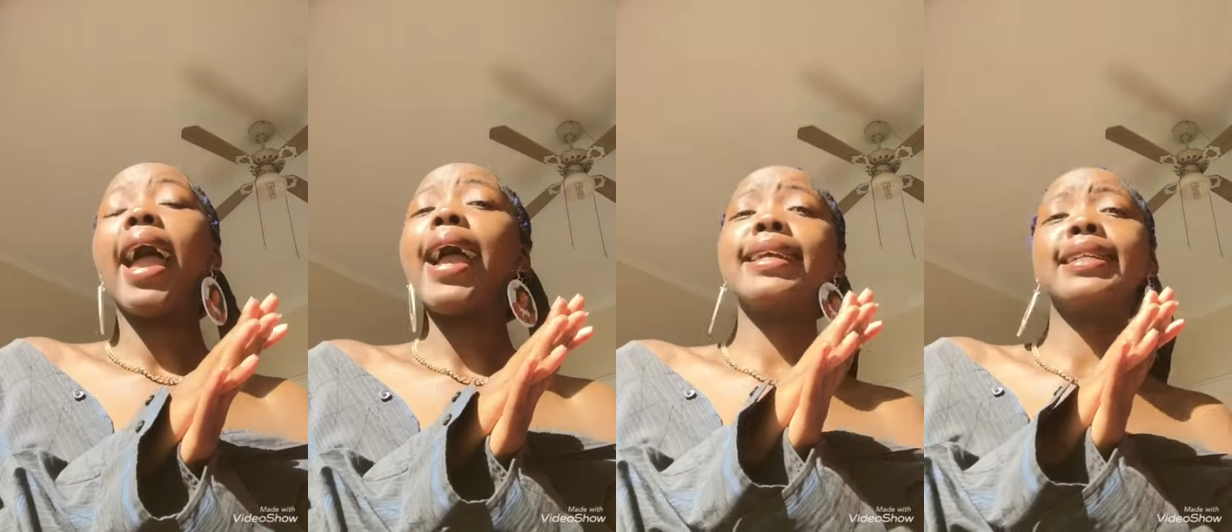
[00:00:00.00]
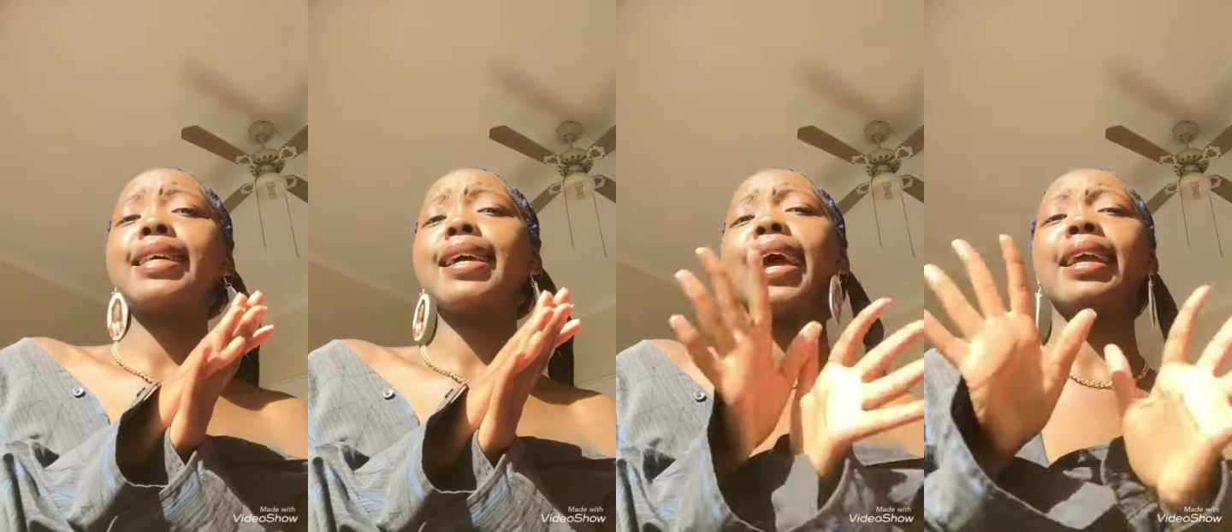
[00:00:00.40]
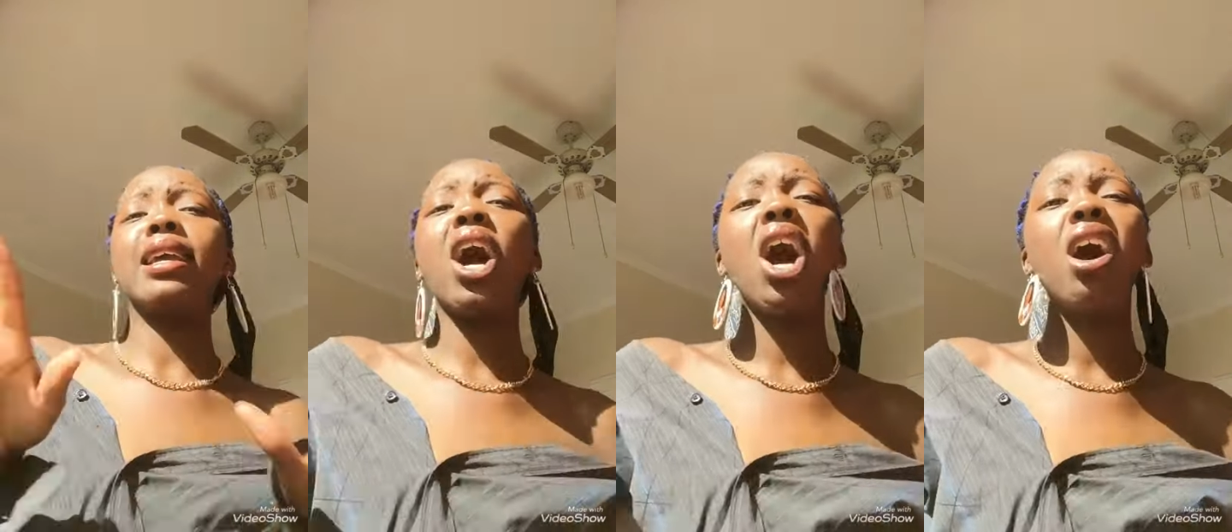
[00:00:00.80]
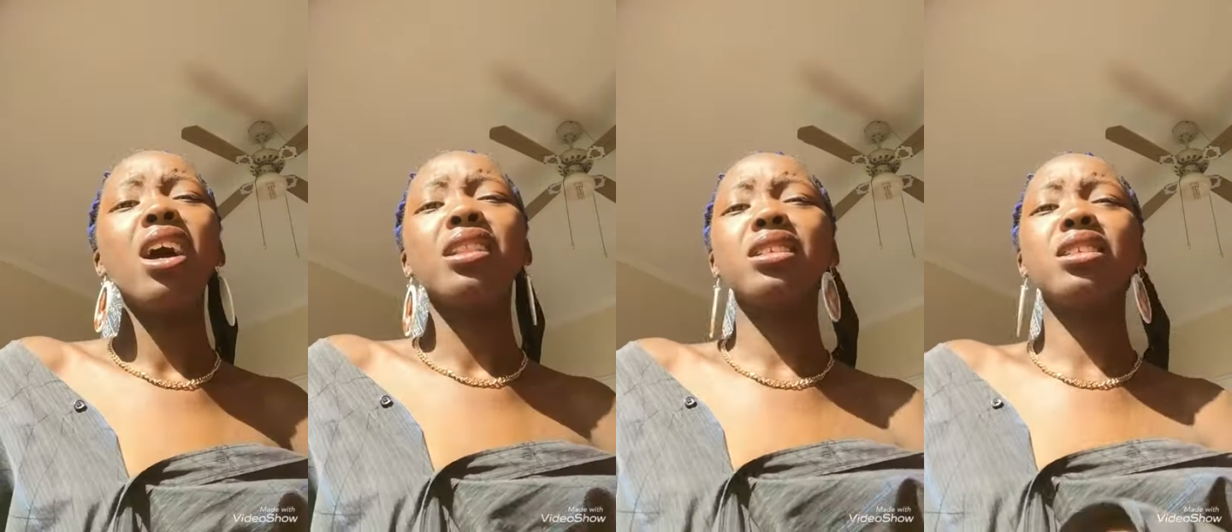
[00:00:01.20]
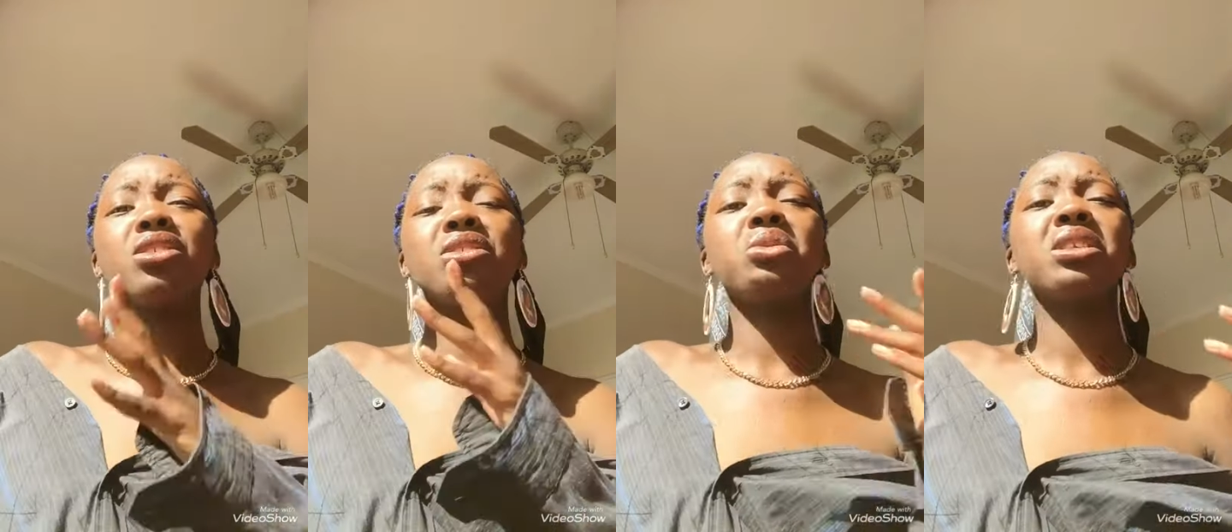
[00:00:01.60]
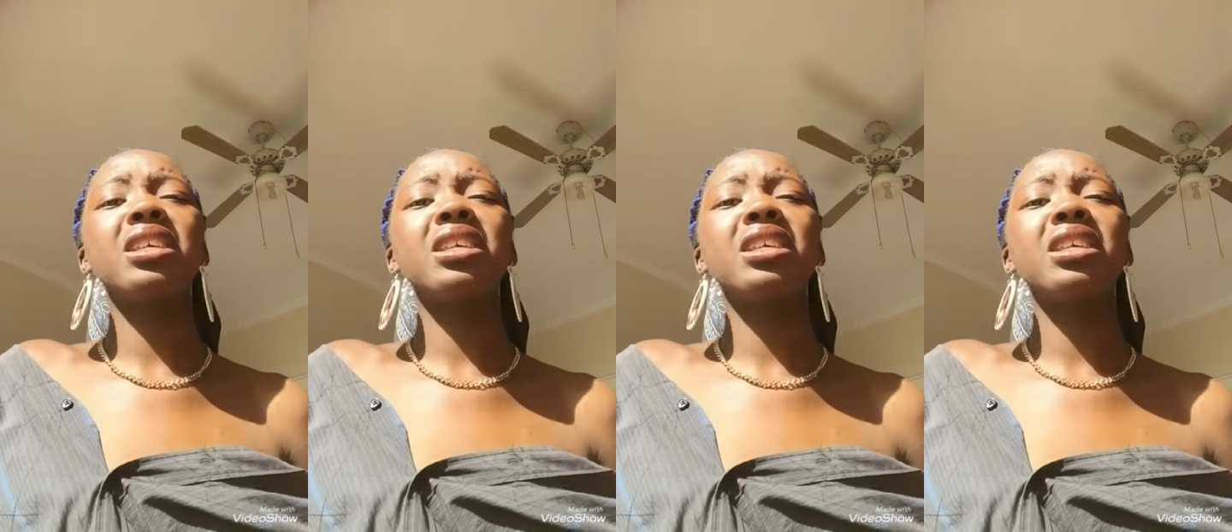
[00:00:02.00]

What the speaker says: And he said, like, yeah, this is so